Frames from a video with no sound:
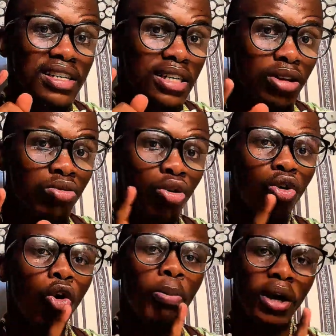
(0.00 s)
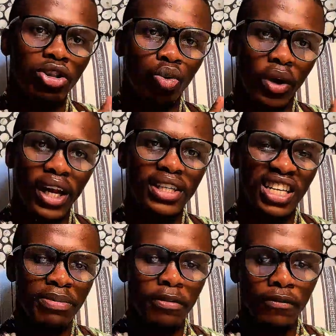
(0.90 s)
it will go back to what I
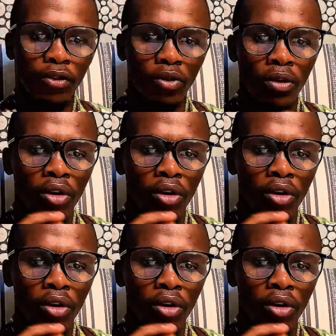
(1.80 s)
said before.